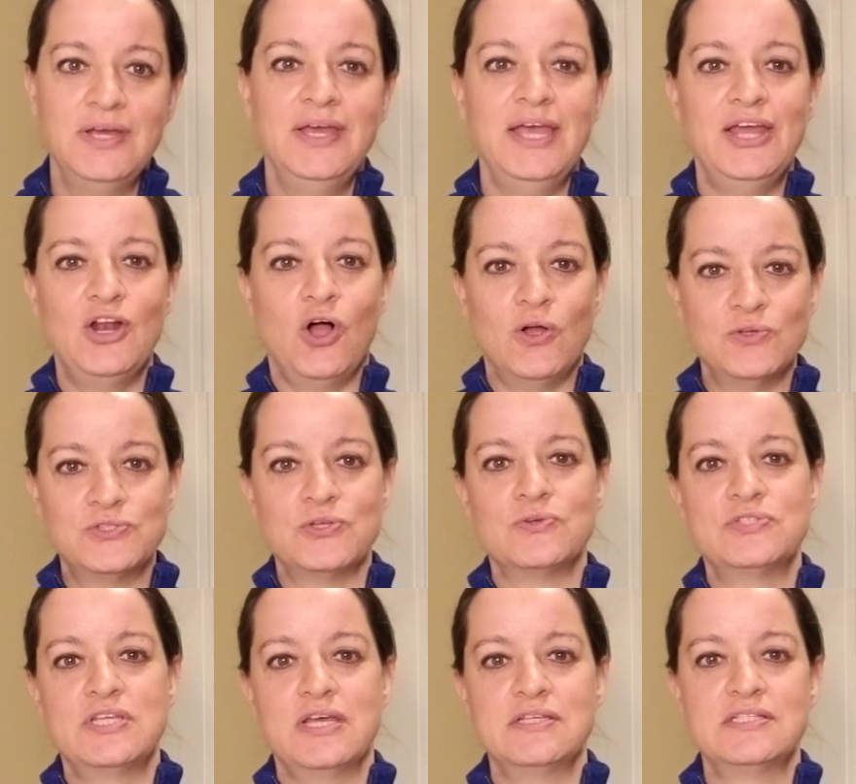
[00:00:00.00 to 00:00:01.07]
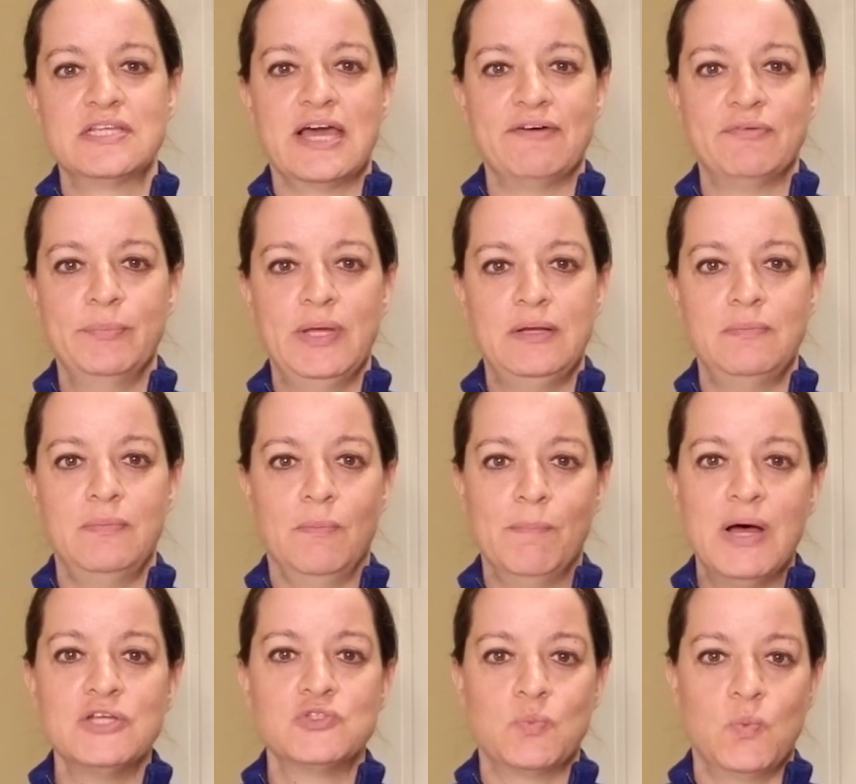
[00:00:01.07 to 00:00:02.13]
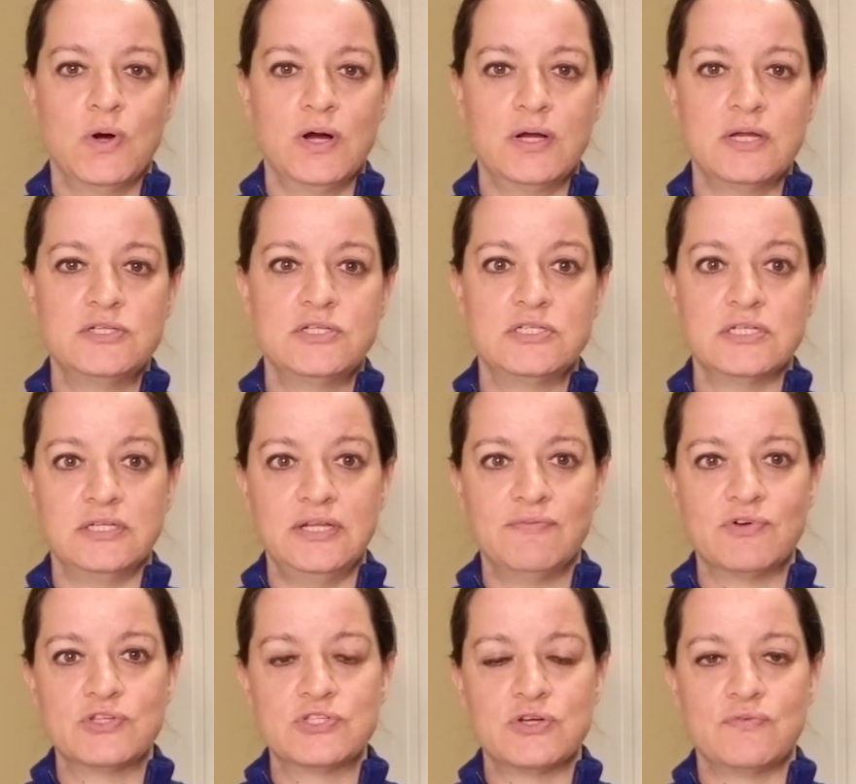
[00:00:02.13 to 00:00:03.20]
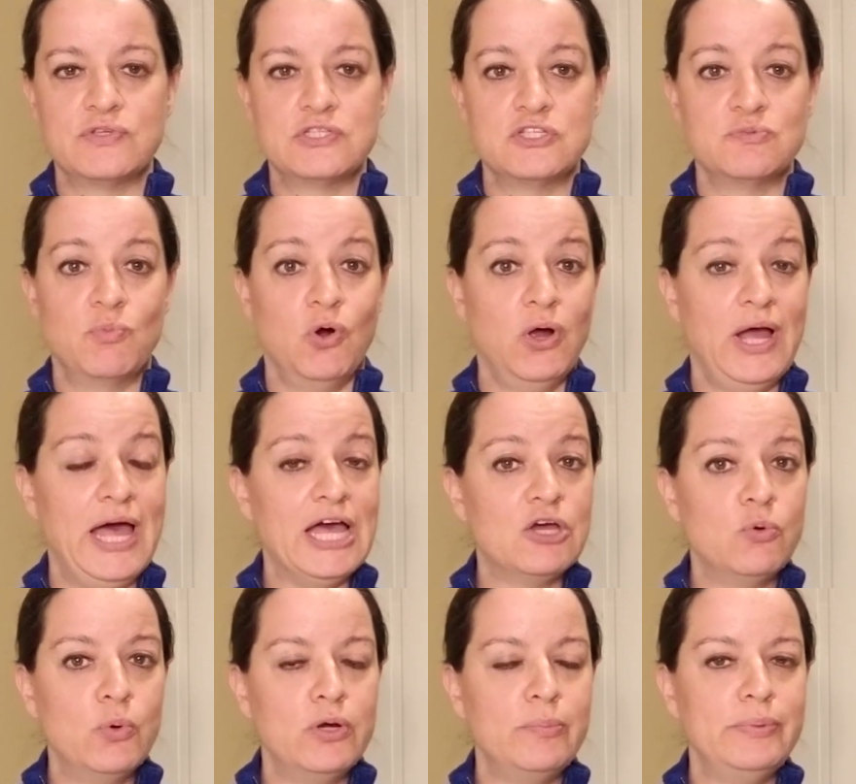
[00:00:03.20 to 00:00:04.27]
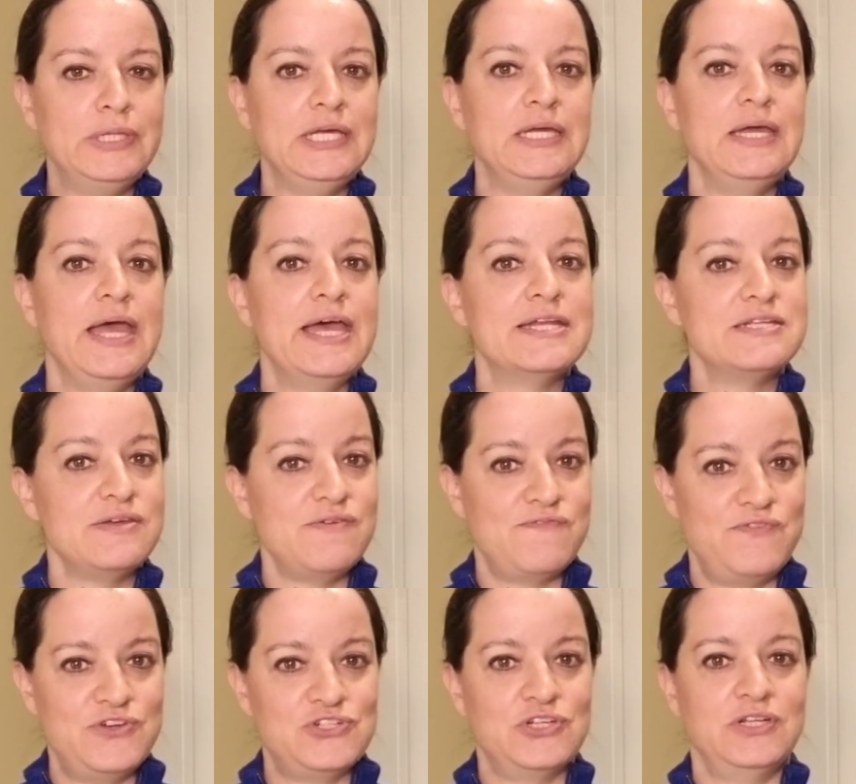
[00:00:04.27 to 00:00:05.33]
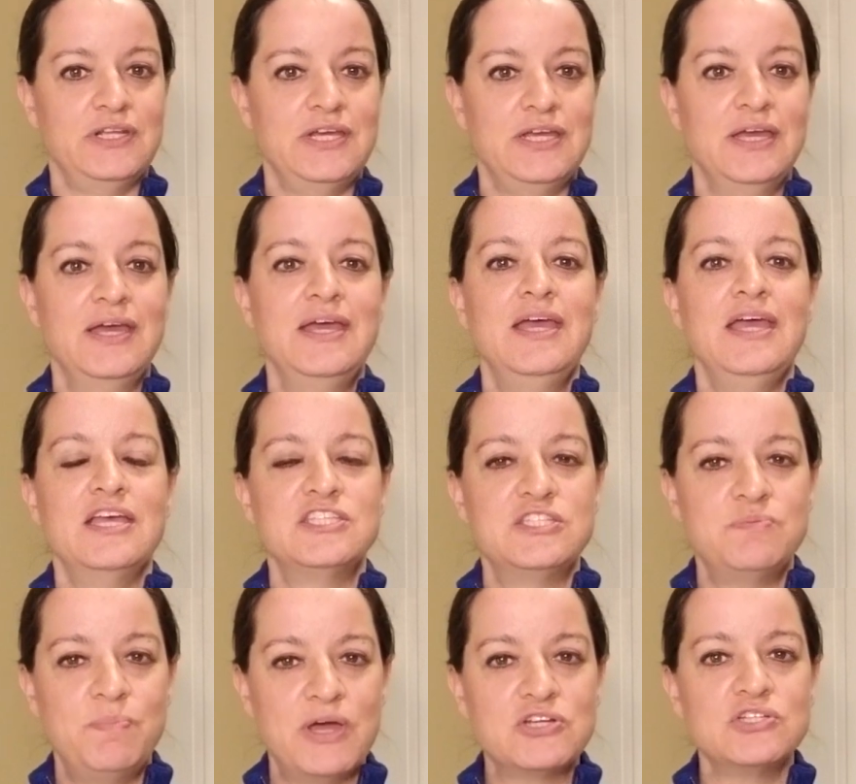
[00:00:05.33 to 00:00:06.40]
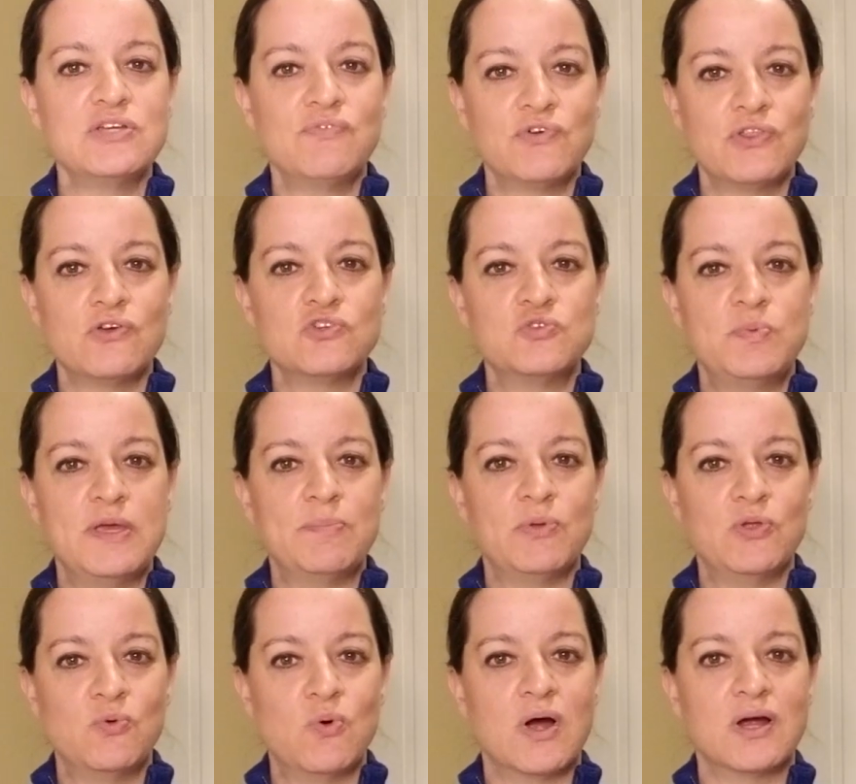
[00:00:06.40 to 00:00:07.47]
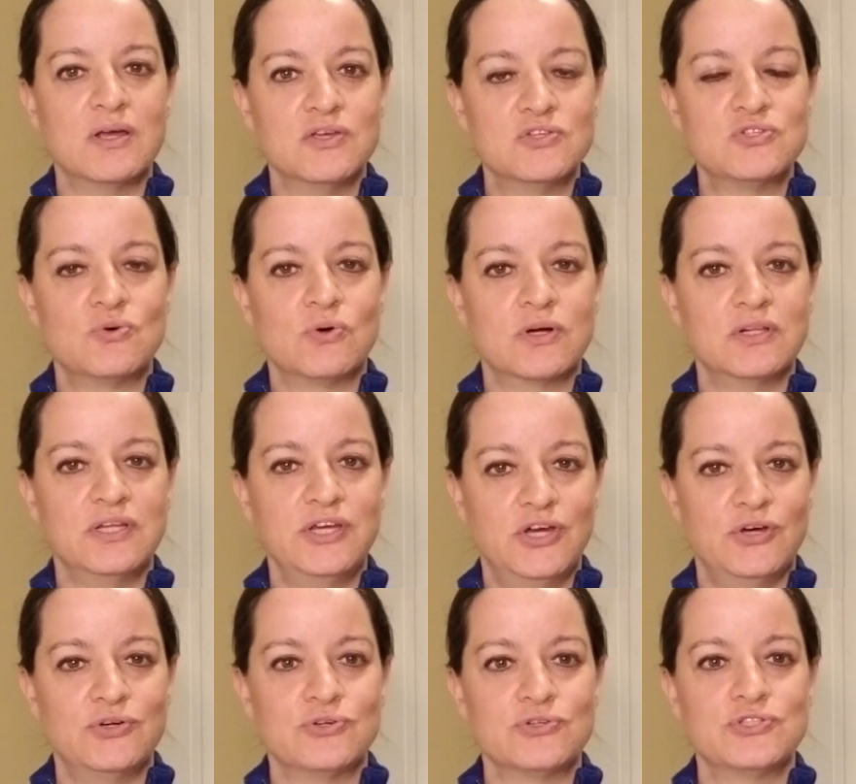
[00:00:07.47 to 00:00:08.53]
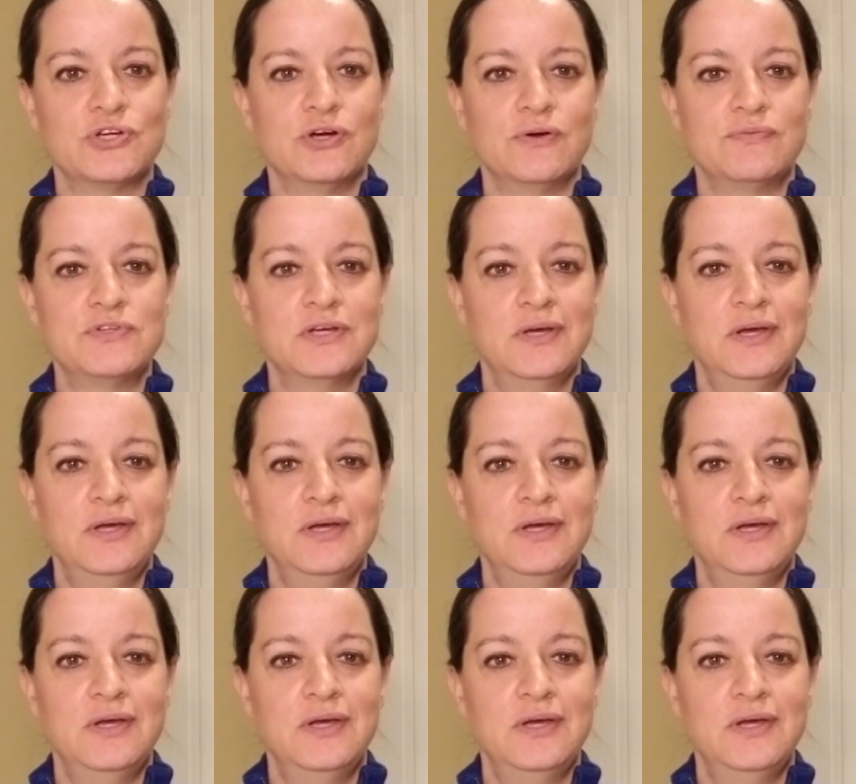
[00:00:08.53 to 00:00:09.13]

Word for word: It also says the government must work to deliver services more equitably and efficiently, especially for those people who are historically underserved.